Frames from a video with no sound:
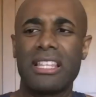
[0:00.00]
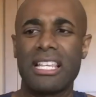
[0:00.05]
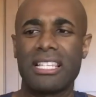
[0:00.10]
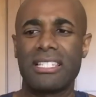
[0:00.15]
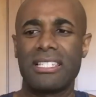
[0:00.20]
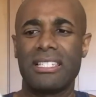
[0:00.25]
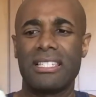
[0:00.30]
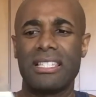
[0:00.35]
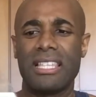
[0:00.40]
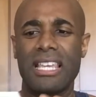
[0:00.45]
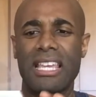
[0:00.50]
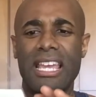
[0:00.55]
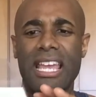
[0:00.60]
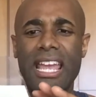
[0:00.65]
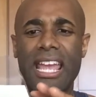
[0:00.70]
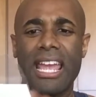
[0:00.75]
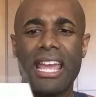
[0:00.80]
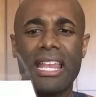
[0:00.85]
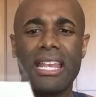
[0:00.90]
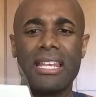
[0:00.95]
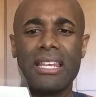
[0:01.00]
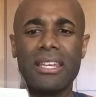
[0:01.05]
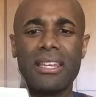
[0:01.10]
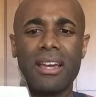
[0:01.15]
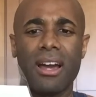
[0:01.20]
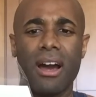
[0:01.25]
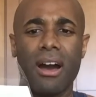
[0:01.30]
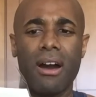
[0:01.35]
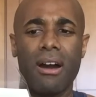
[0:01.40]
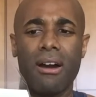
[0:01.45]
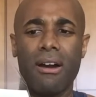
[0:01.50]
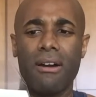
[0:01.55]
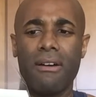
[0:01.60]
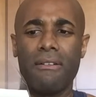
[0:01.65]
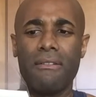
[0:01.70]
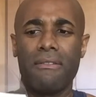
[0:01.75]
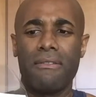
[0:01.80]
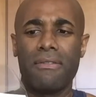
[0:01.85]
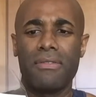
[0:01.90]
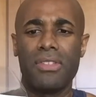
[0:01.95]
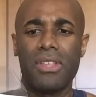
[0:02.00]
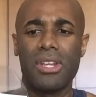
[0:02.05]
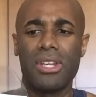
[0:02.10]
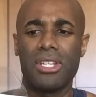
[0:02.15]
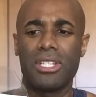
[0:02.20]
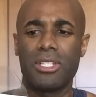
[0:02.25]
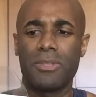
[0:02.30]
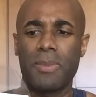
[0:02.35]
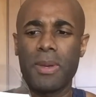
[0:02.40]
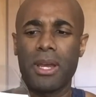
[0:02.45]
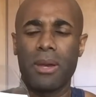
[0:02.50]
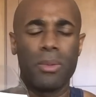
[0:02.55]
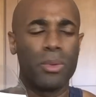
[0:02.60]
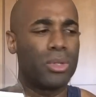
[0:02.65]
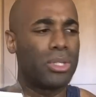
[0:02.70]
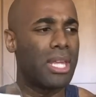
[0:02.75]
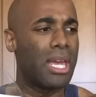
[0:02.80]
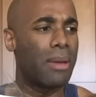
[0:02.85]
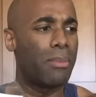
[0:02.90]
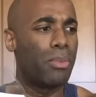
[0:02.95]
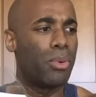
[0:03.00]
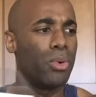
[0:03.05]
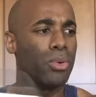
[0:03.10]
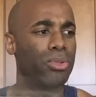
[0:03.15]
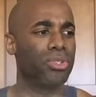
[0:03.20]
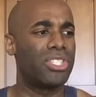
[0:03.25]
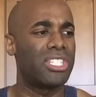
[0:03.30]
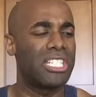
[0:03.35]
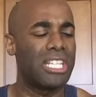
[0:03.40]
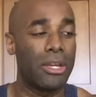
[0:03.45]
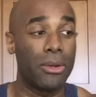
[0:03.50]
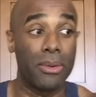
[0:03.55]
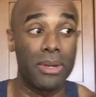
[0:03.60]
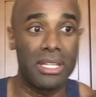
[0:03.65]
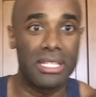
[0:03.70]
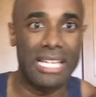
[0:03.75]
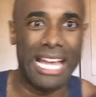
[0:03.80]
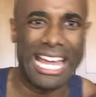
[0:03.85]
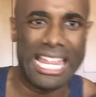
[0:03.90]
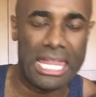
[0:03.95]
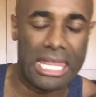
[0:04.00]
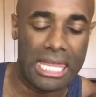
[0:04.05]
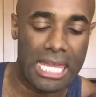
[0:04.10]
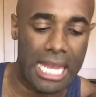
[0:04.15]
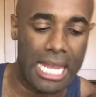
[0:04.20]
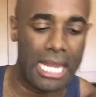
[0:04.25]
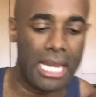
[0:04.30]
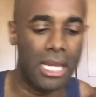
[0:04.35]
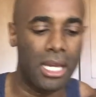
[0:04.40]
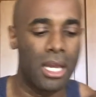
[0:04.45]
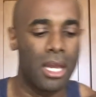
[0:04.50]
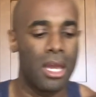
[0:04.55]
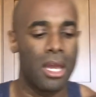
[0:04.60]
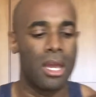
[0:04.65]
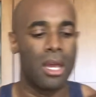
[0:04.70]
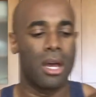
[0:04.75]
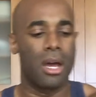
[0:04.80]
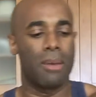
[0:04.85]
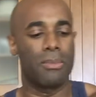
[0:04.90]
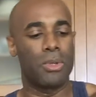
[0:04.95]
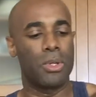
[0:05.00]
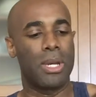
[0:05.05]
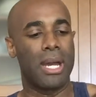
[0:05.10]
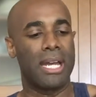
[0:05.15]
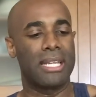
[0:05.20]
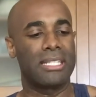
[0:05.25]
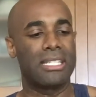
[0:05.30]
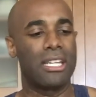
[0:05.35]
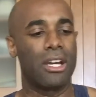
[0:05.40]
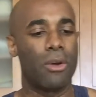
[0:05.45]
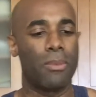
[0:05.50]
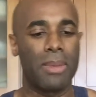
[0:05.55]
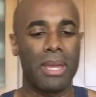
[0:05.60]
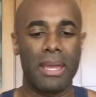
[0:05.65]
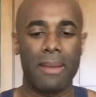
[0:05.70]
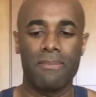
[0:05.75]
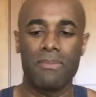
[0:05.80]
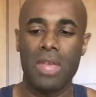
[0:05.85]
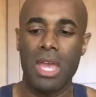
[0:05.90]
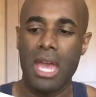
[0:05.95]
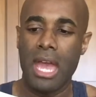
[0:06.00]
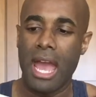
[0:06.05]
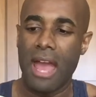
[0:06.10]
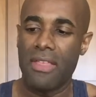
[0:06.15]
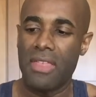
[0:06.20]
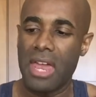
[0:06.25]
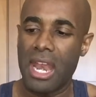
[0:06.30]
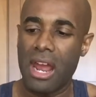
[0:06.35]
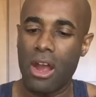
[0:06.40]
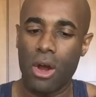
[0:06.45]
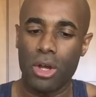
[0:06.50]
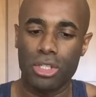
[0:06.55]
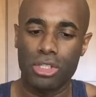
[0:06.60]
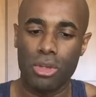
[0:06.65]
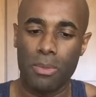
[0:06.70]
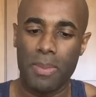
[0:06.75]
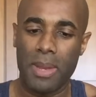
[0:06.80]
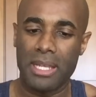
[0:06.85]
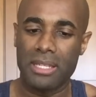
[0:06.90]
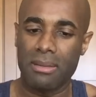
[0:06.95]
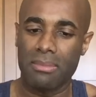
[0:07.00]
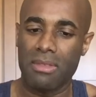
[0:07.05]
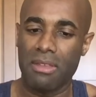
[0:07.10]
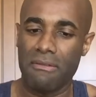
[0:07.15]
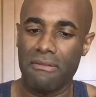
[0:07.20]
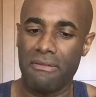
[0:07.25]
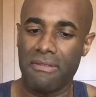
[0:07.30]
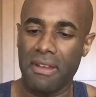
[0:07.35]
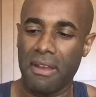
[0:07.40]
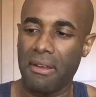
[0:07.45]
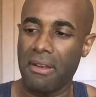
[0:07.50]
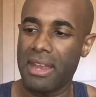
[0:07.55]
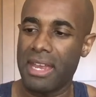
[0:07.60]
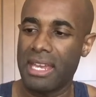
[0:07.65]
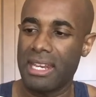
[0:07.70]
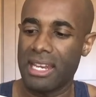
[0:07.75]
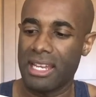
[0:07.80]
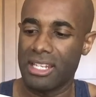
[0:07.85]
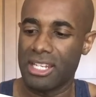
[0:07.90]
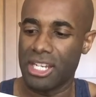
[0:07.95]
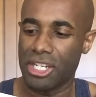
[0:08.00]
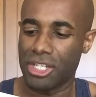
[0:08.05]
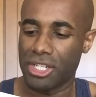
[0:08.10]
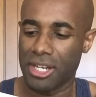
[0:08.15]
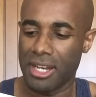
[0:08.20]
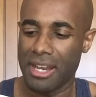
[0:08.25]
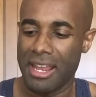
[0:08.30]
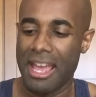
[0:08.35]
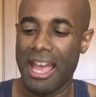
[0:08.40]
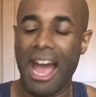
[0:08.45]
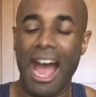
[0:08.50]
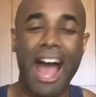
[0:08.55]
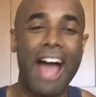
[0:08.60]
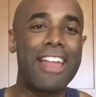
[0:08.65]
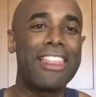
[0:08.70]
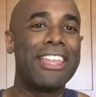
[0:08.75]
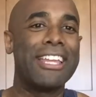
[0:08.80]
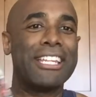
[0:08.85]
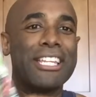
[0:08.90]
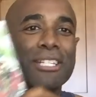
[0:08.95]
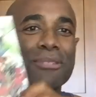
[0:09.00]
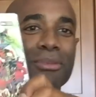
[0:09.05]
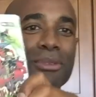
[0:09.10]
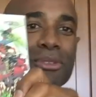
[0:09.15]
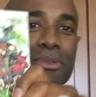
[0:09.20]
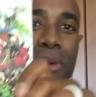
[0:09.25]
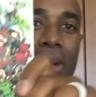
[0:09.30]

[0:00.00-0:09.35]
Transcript: this is the end of the Despicable Deadpool series, I think. You guys tell me. And then I also picked up the variant edition. I think this one's